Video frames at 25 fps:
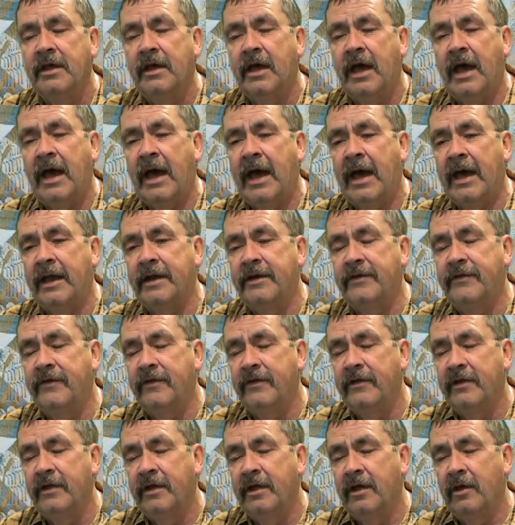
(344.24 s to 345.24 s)
And
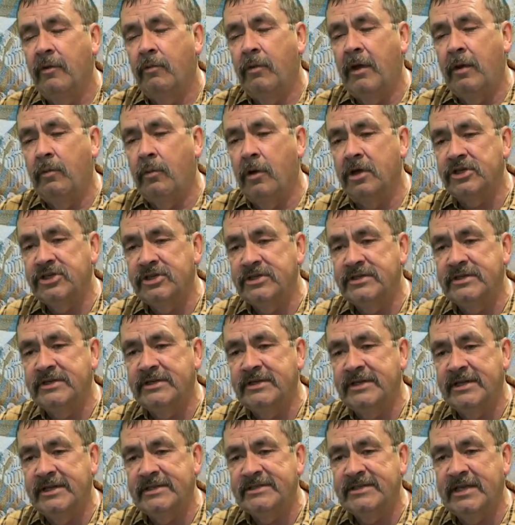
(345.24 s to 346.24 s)
when
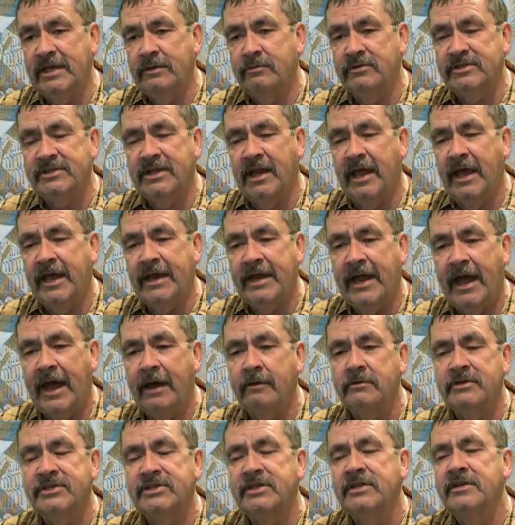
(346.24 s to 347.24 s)
Washington, D.C. was laid
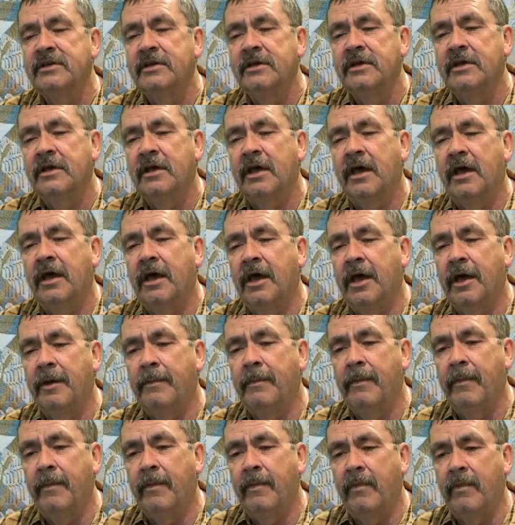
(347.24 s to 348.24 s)
out,
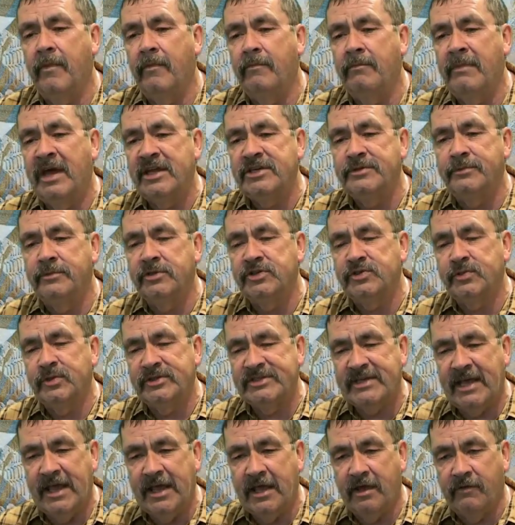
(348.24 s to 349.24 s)
measurements were
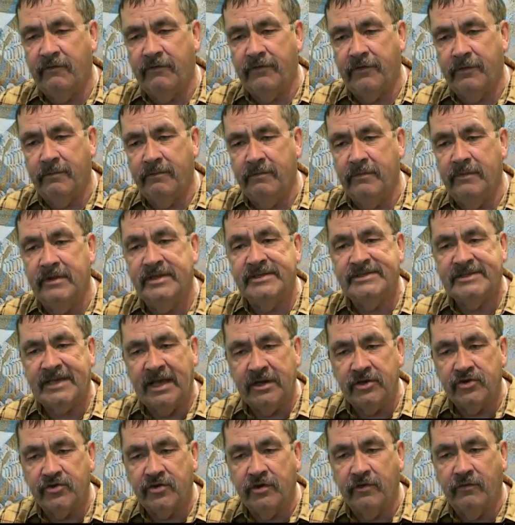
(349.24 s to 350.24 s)
taken from the
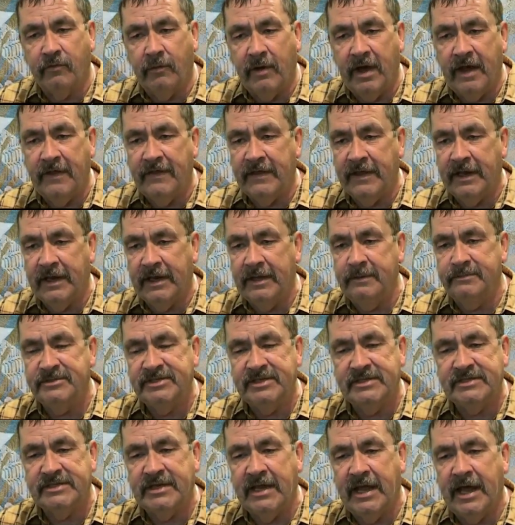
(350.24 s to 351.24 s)
centre of where the
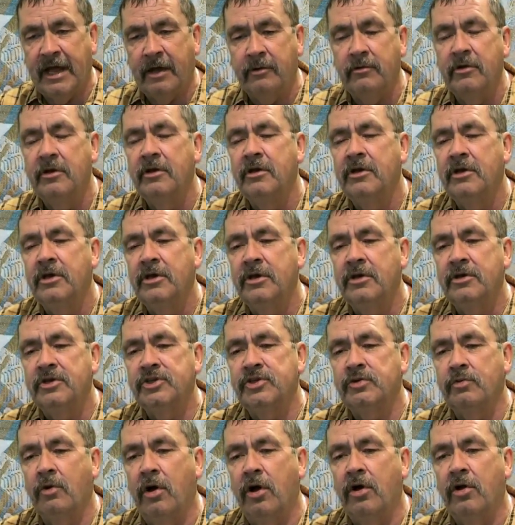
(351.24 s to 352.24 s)
ellipse is now
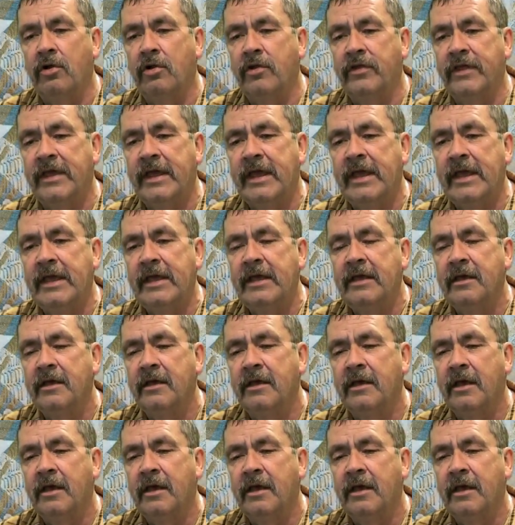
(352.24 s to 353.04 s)
to all the